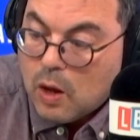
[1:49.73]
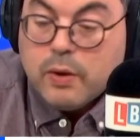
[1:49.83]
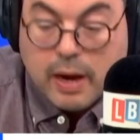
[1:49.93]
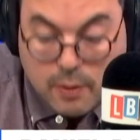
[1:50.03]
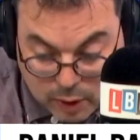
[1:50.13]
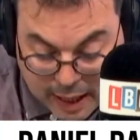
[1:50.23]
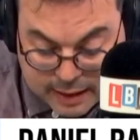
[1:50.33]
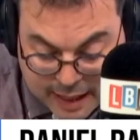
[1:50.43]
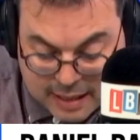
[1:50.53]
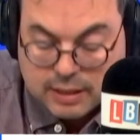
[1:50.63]
Okay, well,
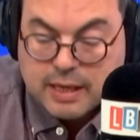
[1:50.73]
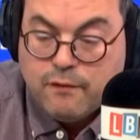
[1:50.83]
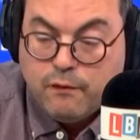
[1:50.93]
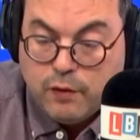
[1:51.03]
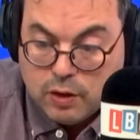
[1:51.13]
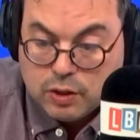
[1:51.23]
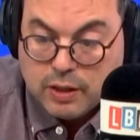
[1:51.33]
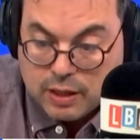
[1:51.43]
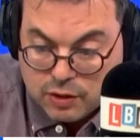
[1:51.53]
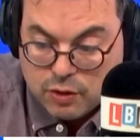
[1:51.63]
that's the first
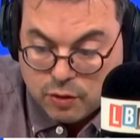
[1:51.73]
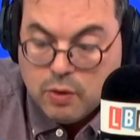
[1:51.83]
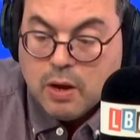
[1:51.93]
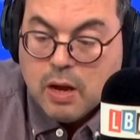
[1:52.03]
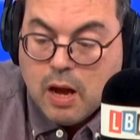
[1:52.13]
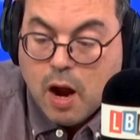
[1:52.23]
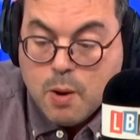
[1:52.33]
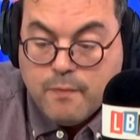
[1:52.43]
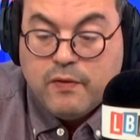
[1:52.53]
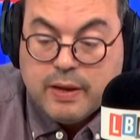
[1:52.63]
thing to do. Yeah.
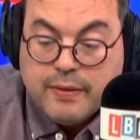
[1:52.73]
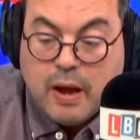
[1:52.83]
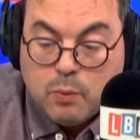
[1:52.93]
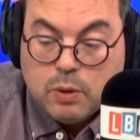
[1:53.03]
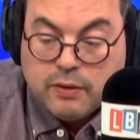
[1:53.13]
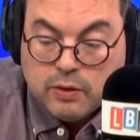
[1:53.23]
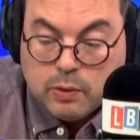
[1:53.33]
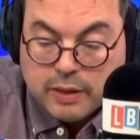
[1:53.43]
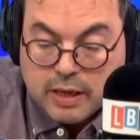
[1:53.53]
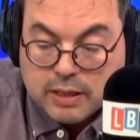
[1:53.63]
Hopefully that will deal
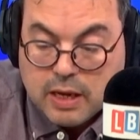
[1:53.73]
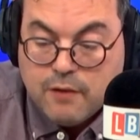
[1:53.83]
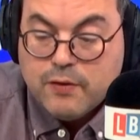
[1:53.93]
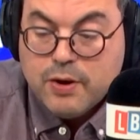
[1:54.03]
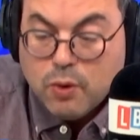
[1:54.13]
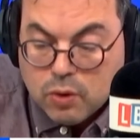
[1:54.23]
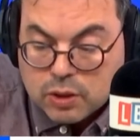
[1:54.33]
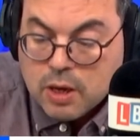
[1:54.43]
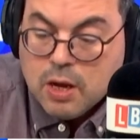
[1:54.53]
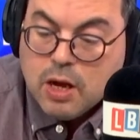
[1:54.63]
with it. If not,
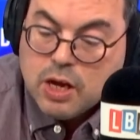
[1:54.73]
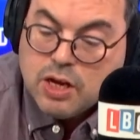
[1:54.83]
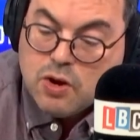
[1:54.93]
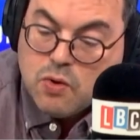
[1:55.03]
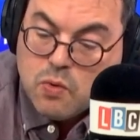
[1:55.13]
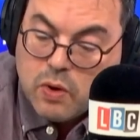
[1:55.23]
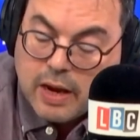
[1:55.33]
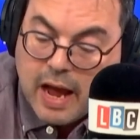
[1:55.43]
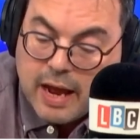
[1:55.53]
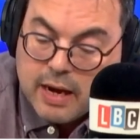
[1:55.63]
you
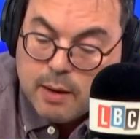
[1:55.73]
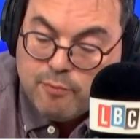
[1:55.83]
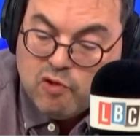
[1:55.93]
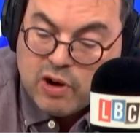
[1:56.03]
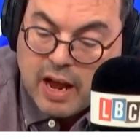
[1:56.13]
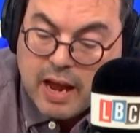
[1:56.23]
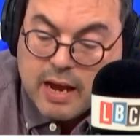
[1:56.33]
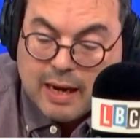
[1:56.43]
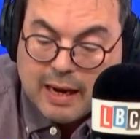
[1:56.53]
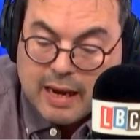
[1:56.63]
can bring a
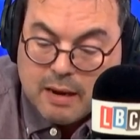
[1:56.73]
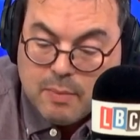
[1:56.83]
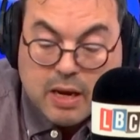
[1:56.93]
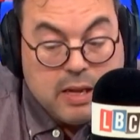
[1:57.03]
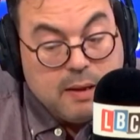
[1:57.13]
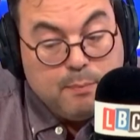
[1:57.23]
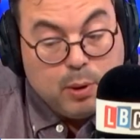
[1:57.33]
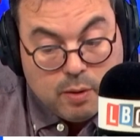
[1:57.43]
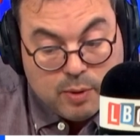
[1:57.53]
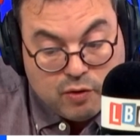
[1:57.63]
claim in the
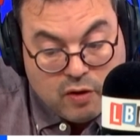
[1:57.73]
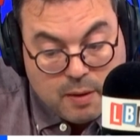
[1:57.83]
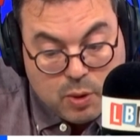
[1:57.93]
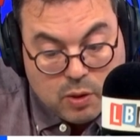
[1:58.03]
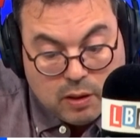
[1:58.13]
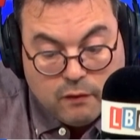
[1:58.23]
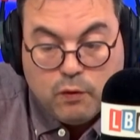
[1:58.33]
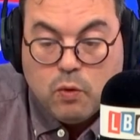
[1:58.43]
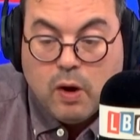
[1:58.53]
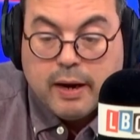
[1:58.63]
Employment Tribunal
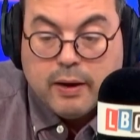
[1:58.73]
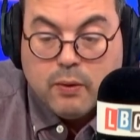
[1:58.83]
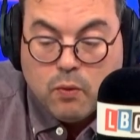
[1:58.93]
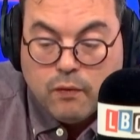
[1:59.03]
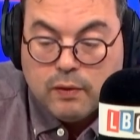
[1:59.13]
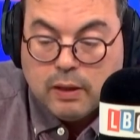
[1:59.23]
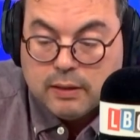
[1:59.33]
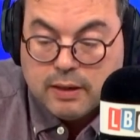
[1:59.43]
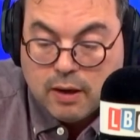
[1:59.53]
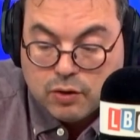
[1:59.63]
for unlawful
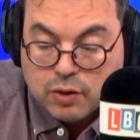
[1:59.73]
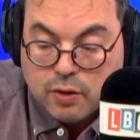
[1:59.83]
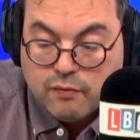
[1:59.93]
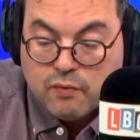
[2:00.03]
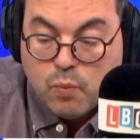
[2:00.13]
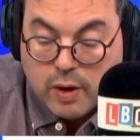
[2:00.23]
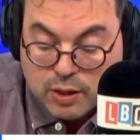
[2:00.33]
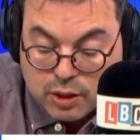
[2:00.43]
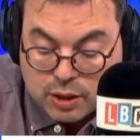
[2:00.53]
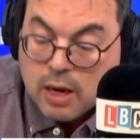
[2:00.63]
deduction from
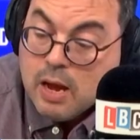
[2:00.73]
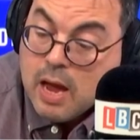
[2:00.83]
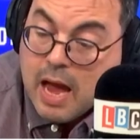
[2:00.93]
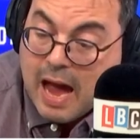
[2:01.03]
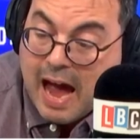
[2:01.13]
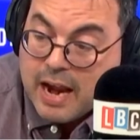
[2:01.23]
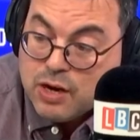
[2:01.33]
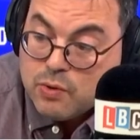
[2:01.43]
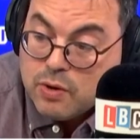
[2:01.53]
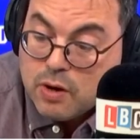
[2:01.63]
wages. And
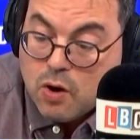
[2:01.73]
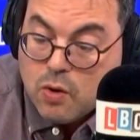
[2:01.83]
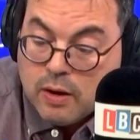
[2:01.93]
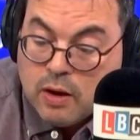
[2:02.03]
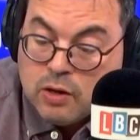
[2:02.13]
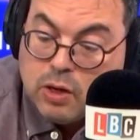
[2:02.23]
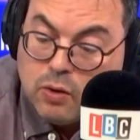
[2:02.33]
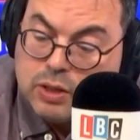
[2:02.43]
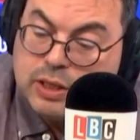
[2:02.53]
you can go, as long as